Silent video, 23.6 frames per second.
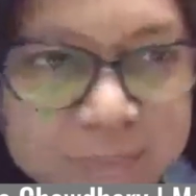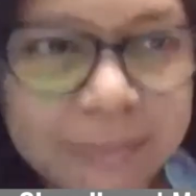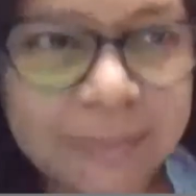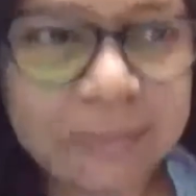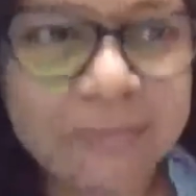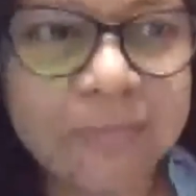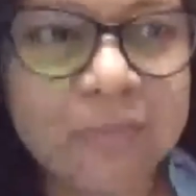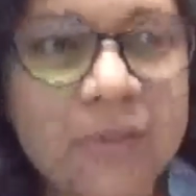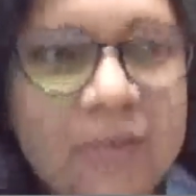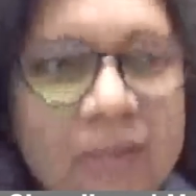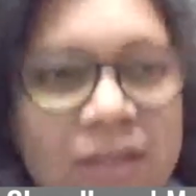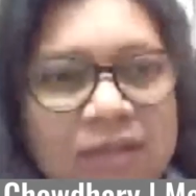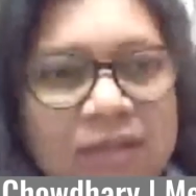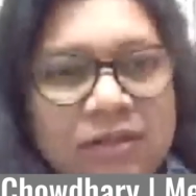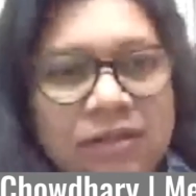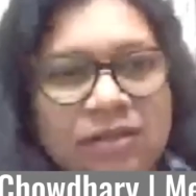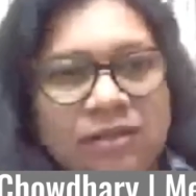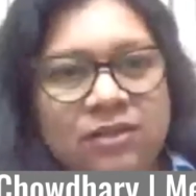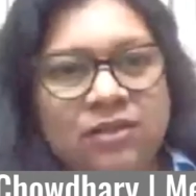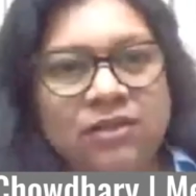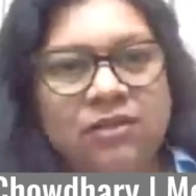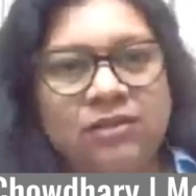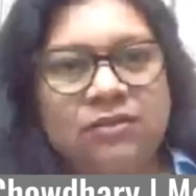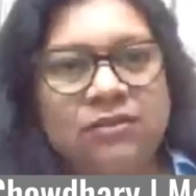people
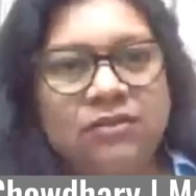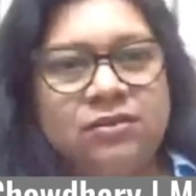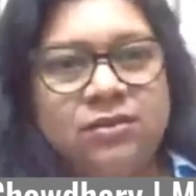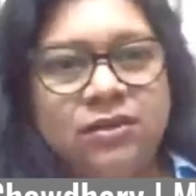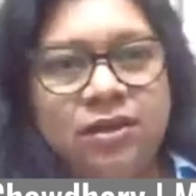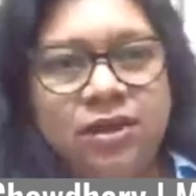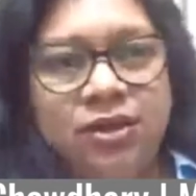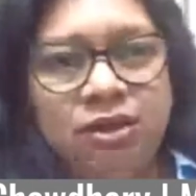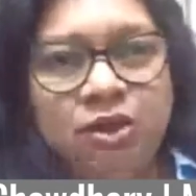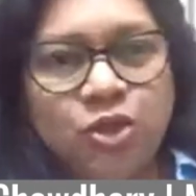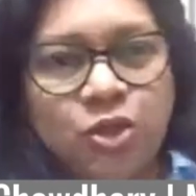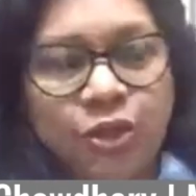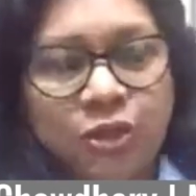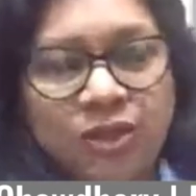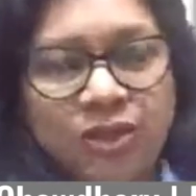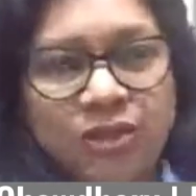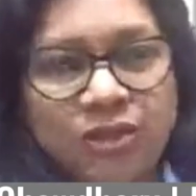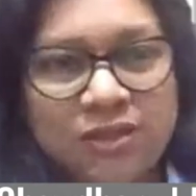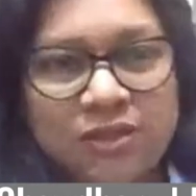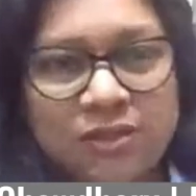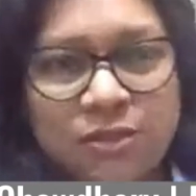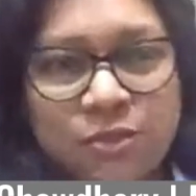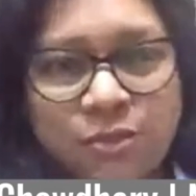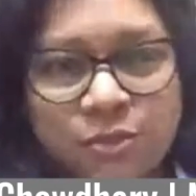are
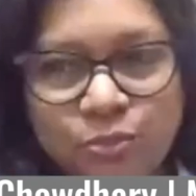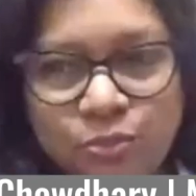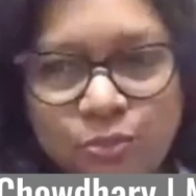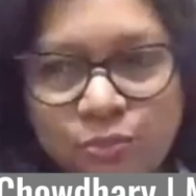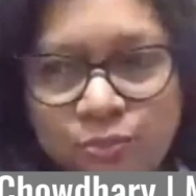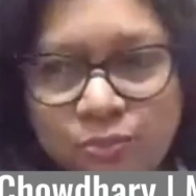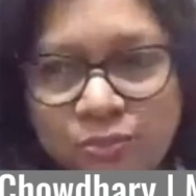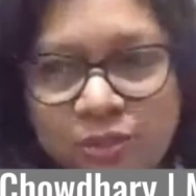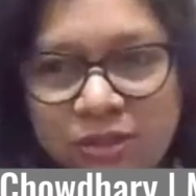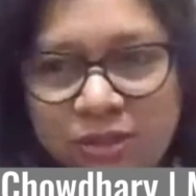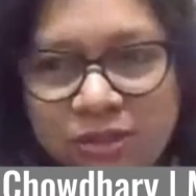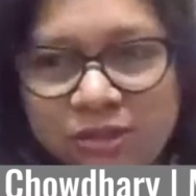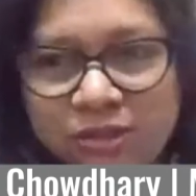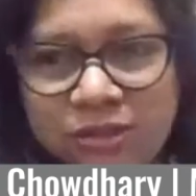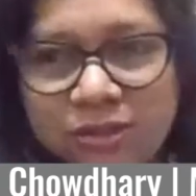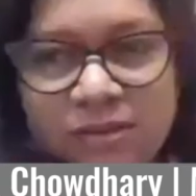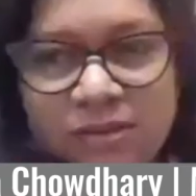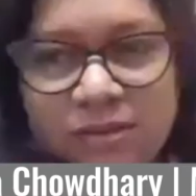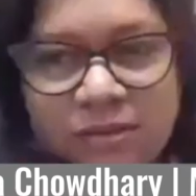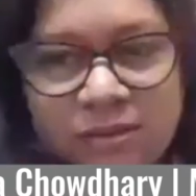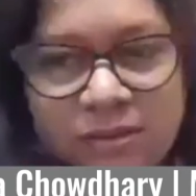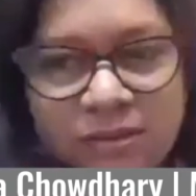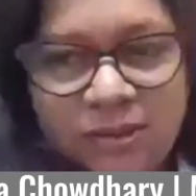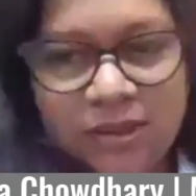enjoying
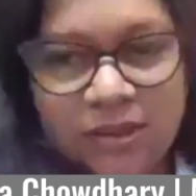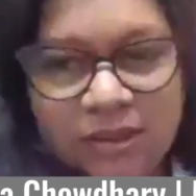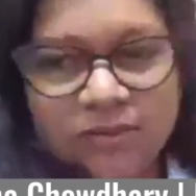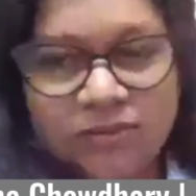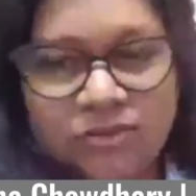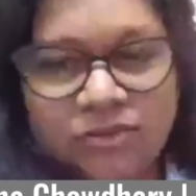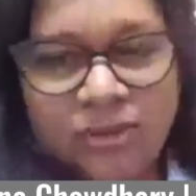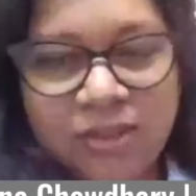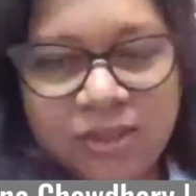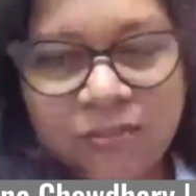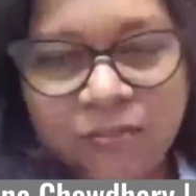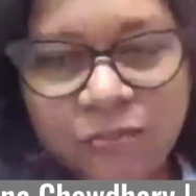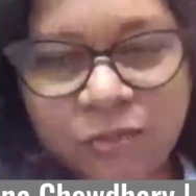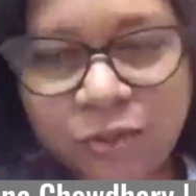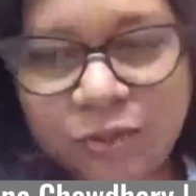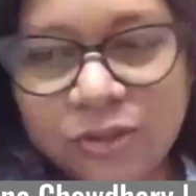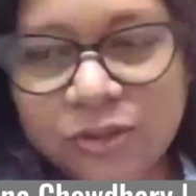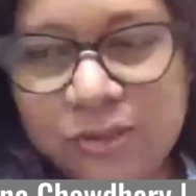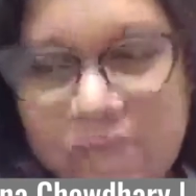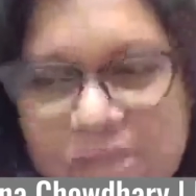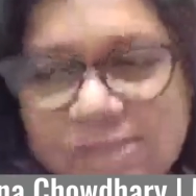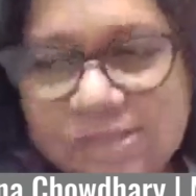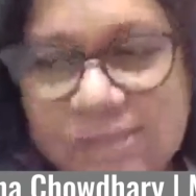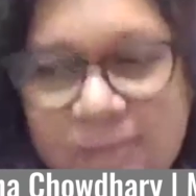to thrive
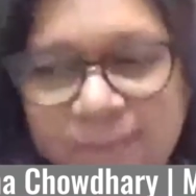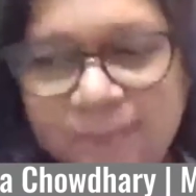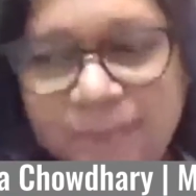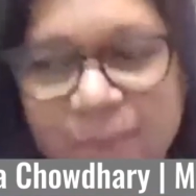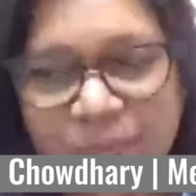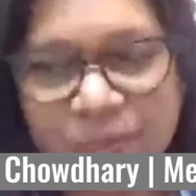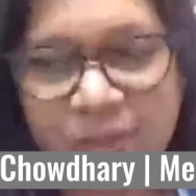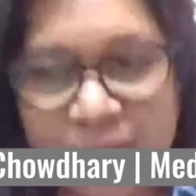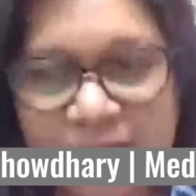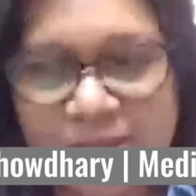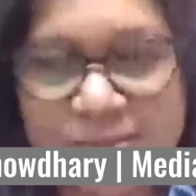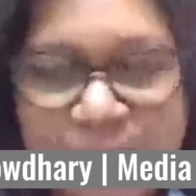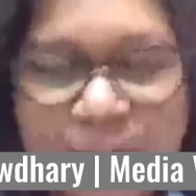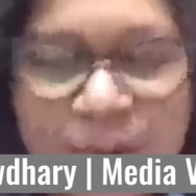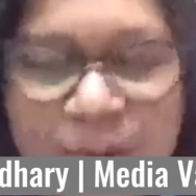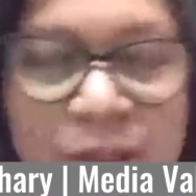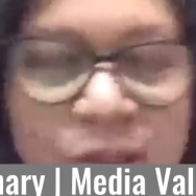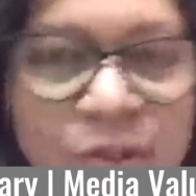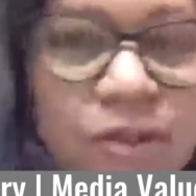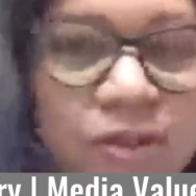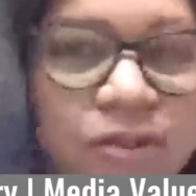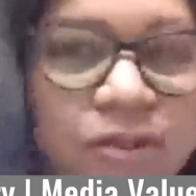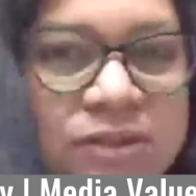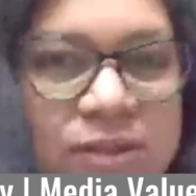on this, is
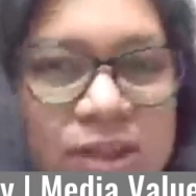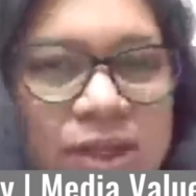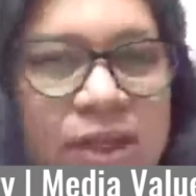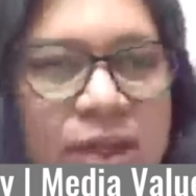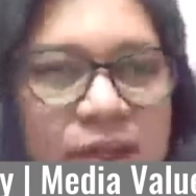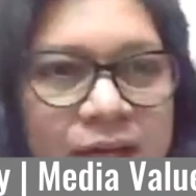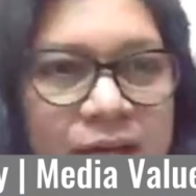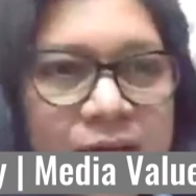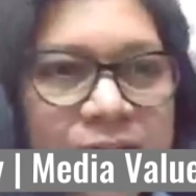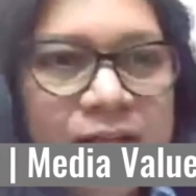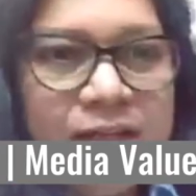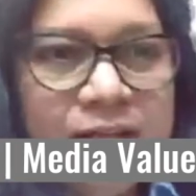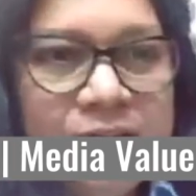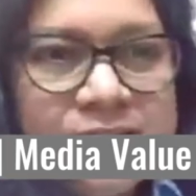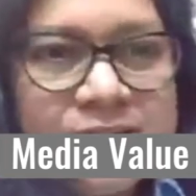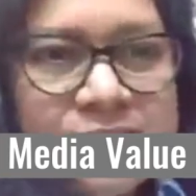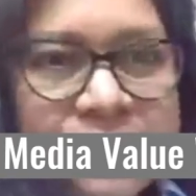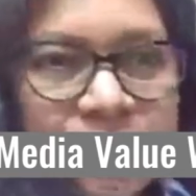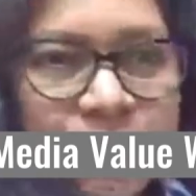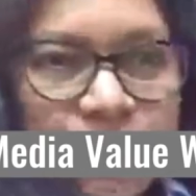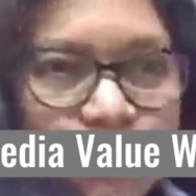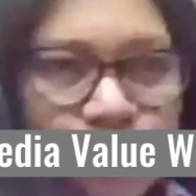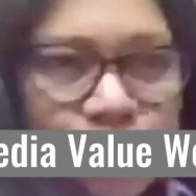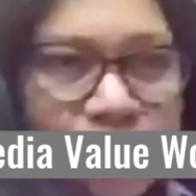because
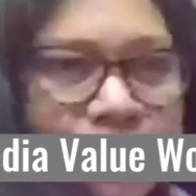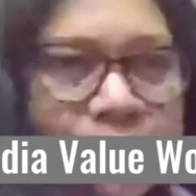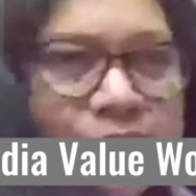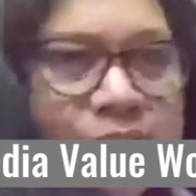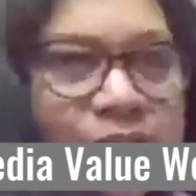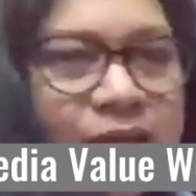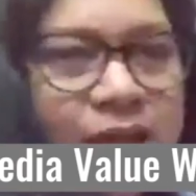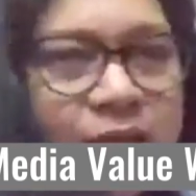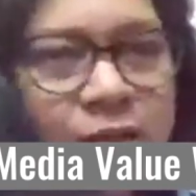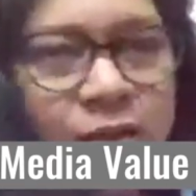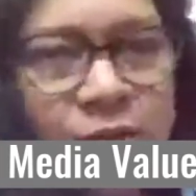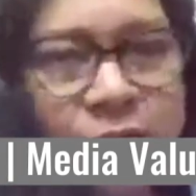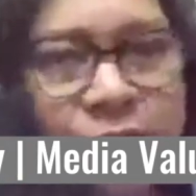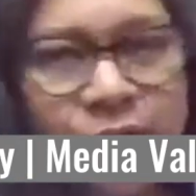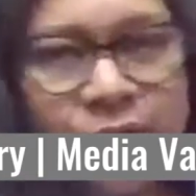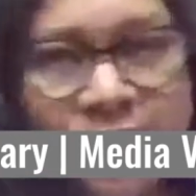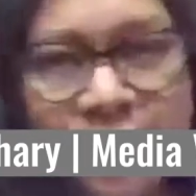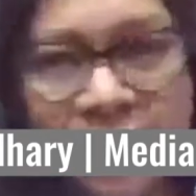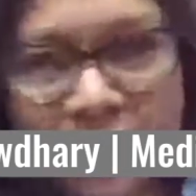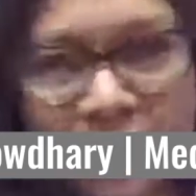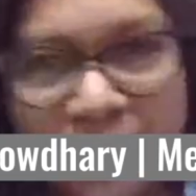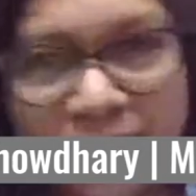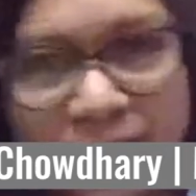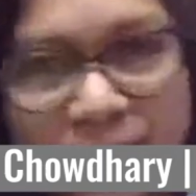unless you are now
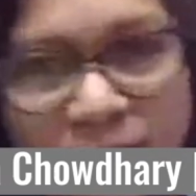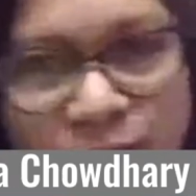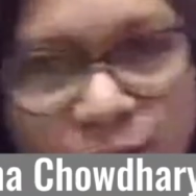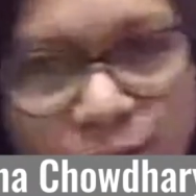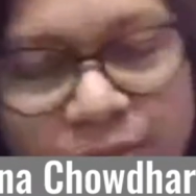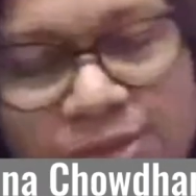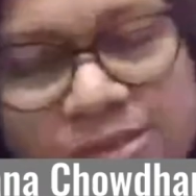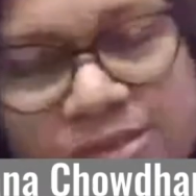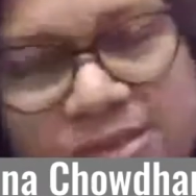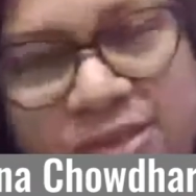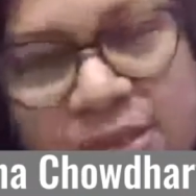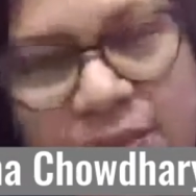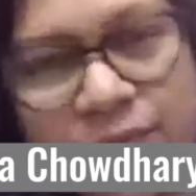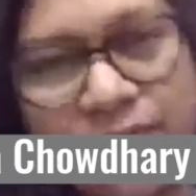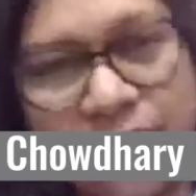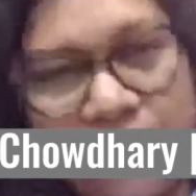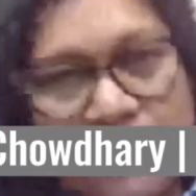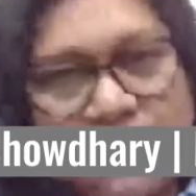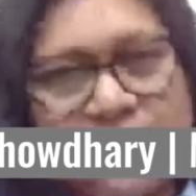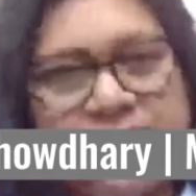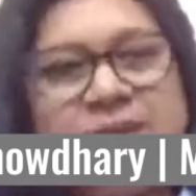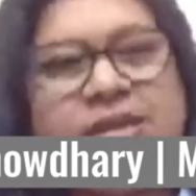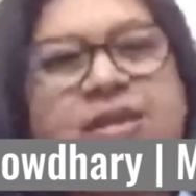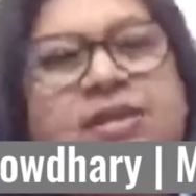getting into
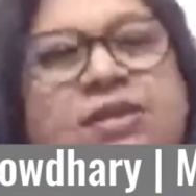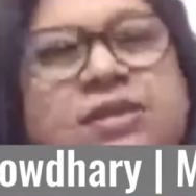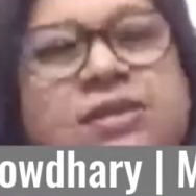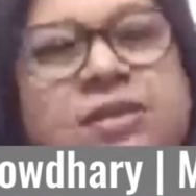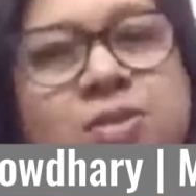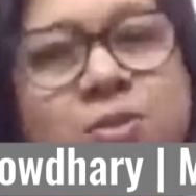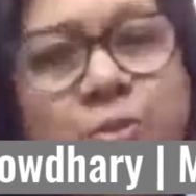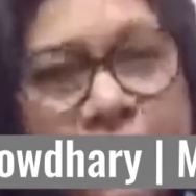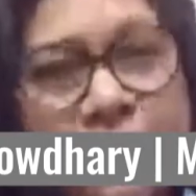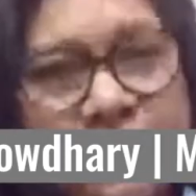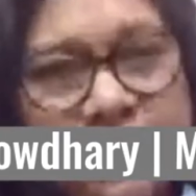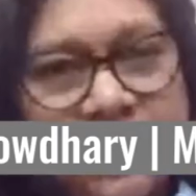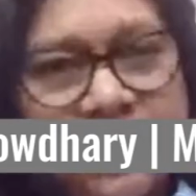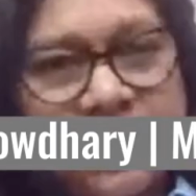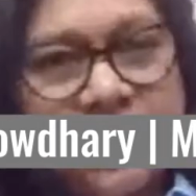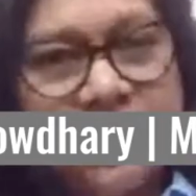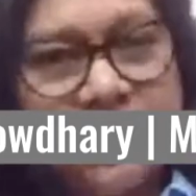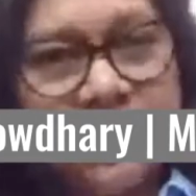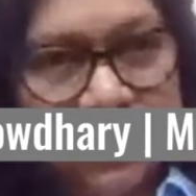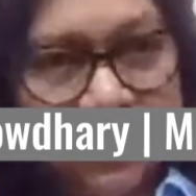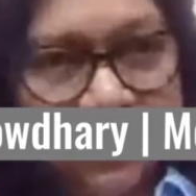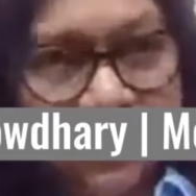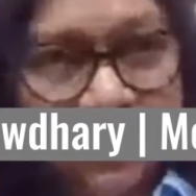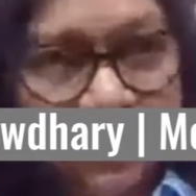discovery sessions with
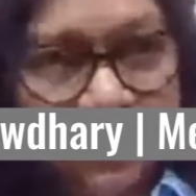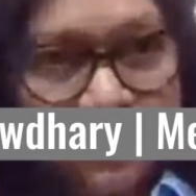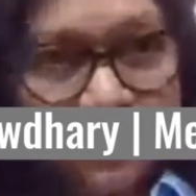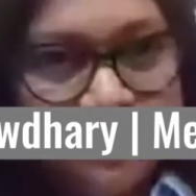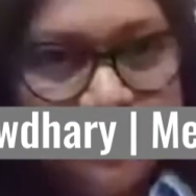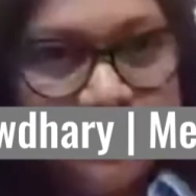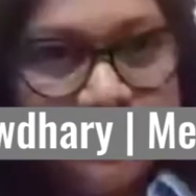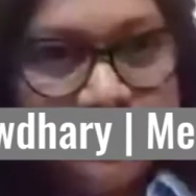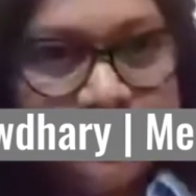clients,